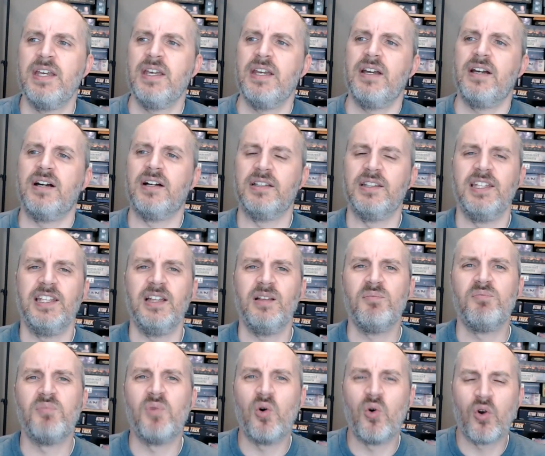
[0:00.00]
a little
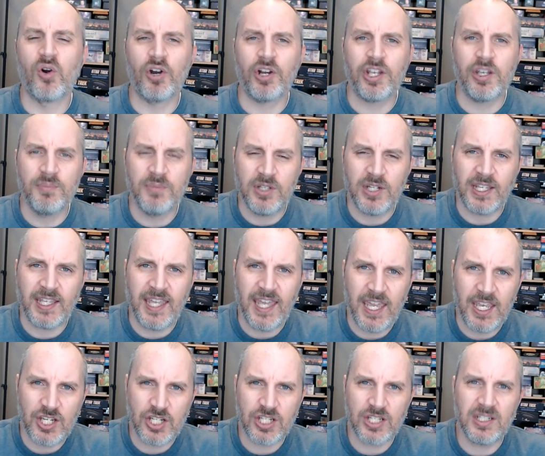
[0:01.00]
more
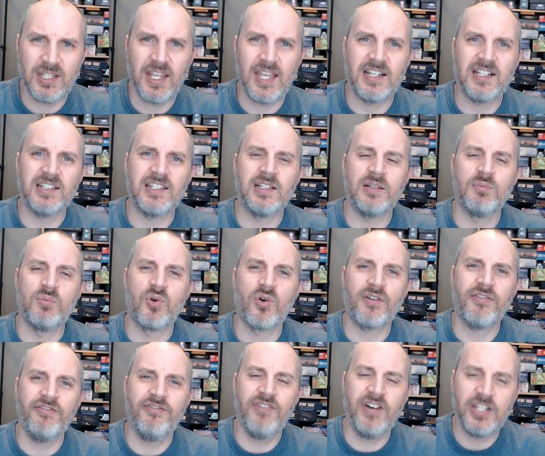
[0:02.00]
communication and a little
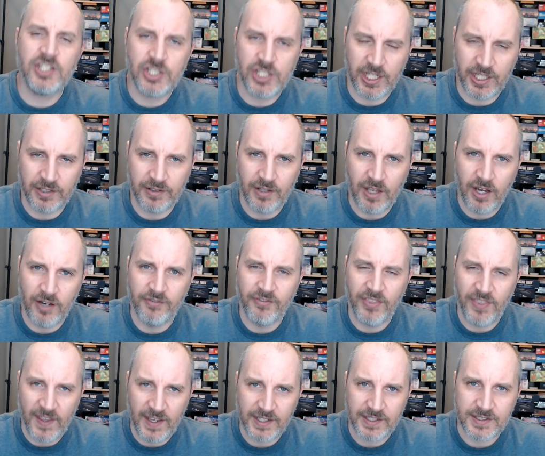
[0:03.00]
more fudging of
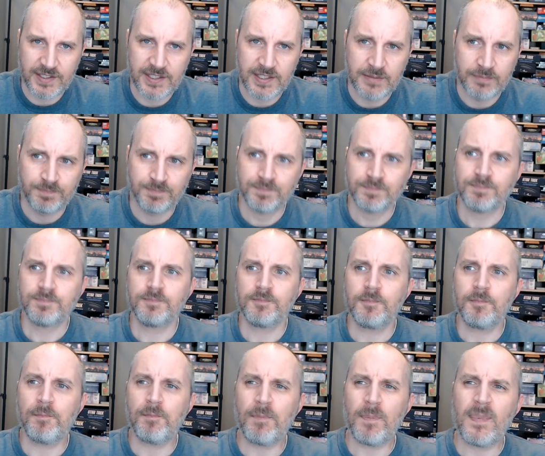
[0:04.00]
things.
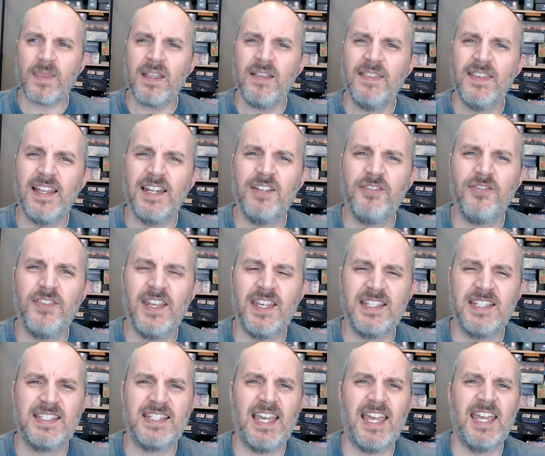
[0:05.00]
That if they
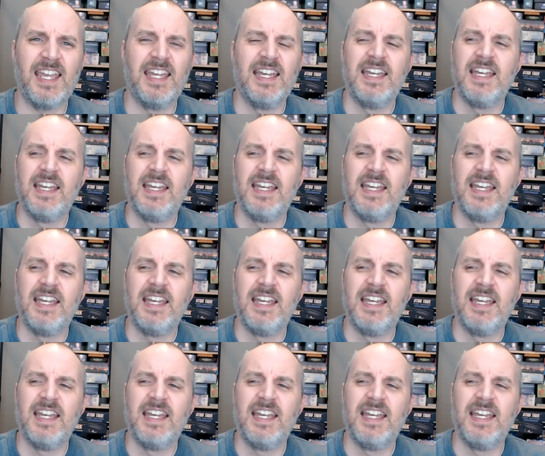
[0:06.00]
say,